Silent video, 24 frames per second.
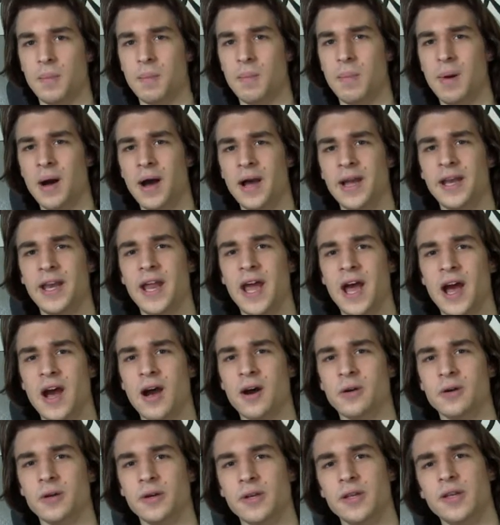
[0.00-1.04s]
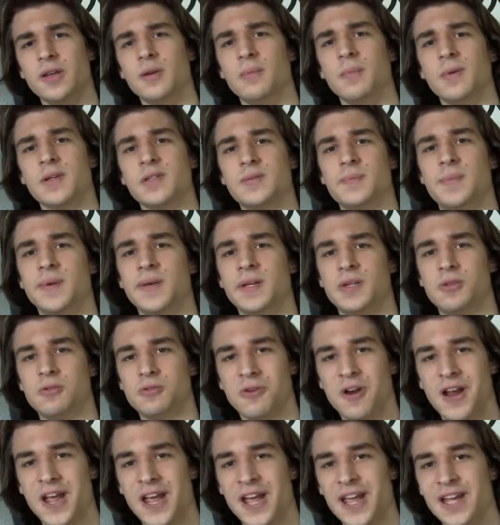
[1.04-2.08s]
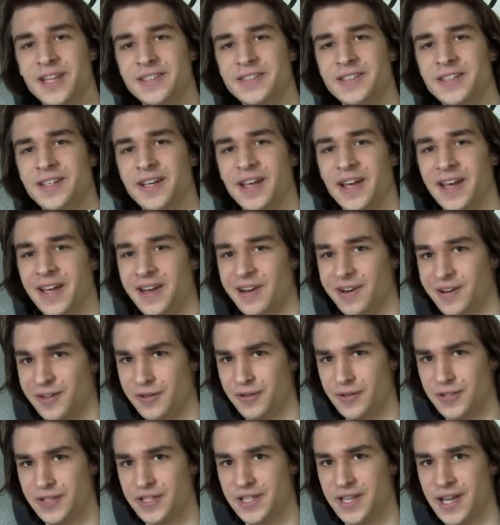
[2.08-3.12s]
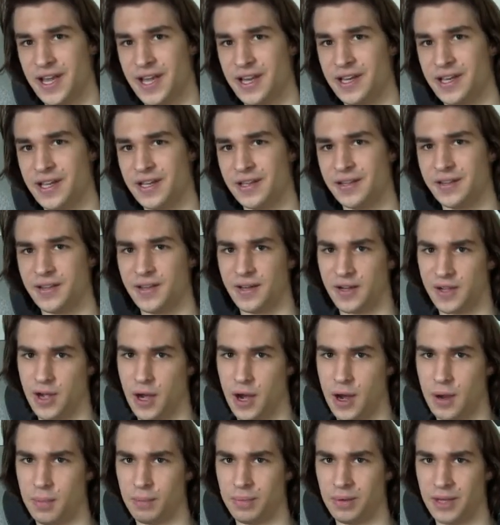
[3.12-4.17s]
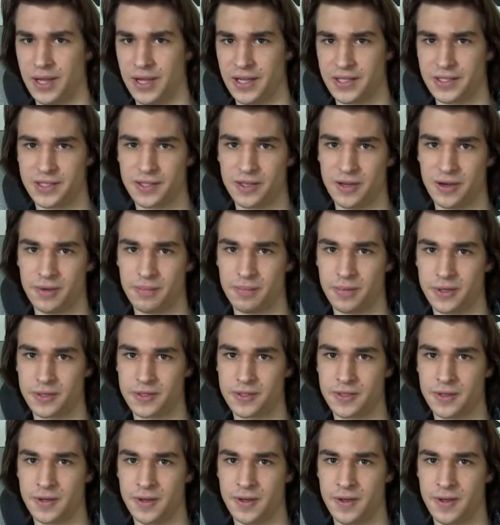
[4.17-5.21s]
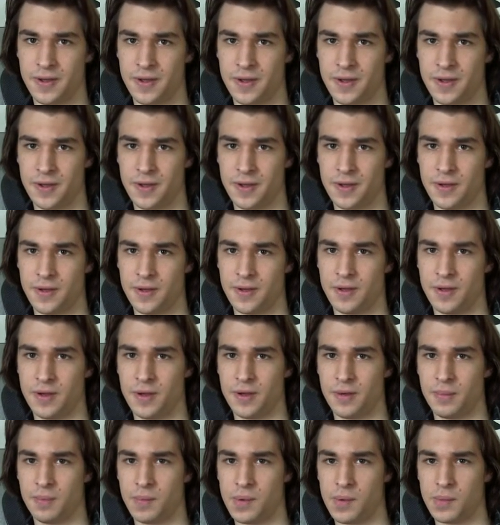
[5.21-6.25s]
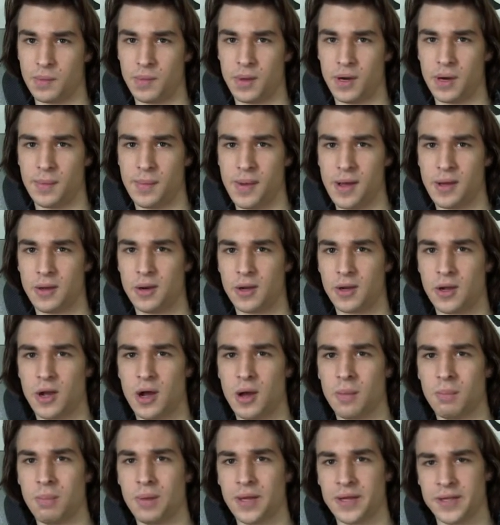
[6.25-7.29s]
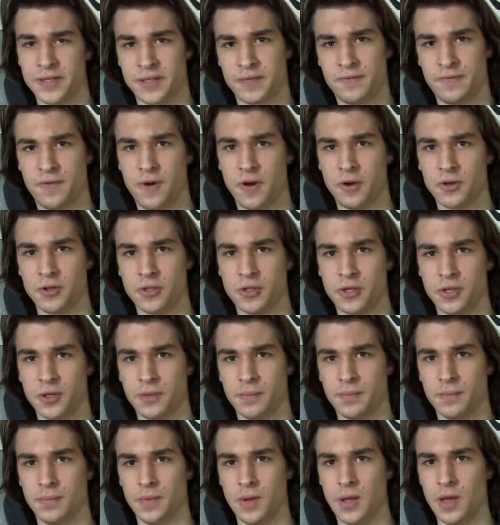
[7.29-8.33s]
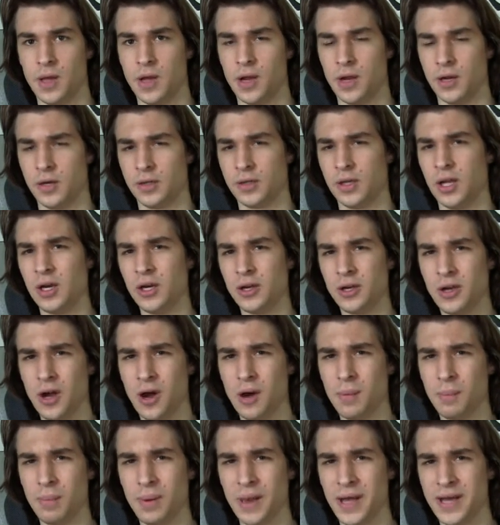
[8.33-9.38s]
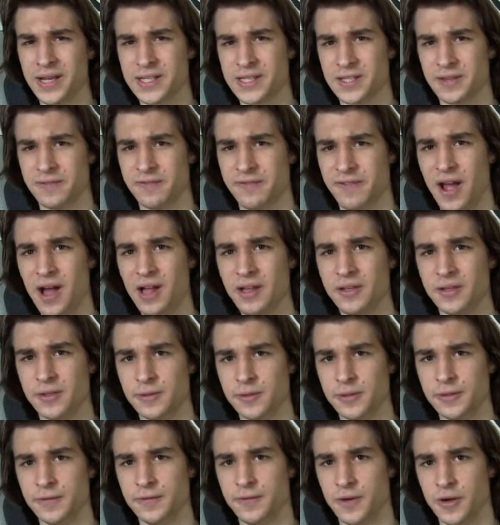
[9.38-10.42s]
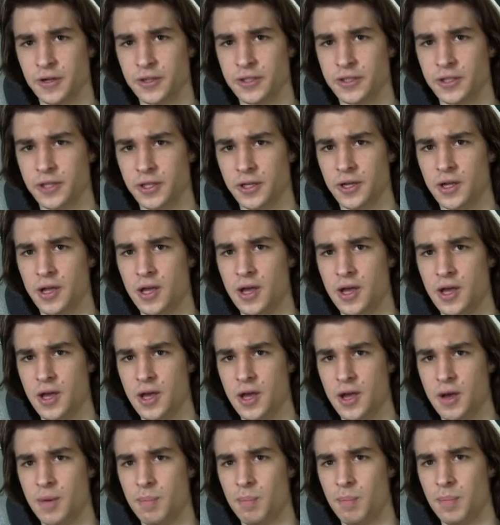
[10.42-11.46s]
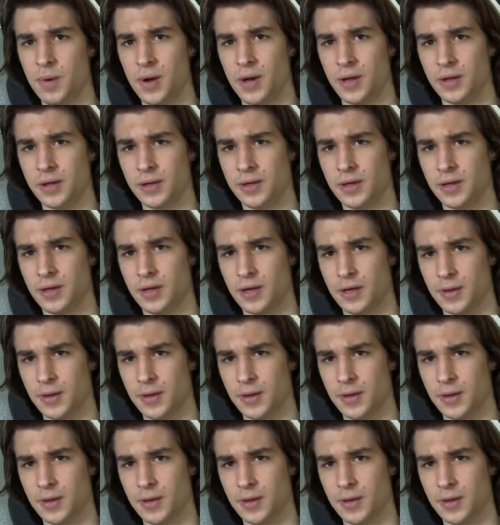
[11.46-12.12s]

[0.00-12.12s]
By now, you must be great at understanding the complex numbers. But what about a complex function? Not a complex valued function, but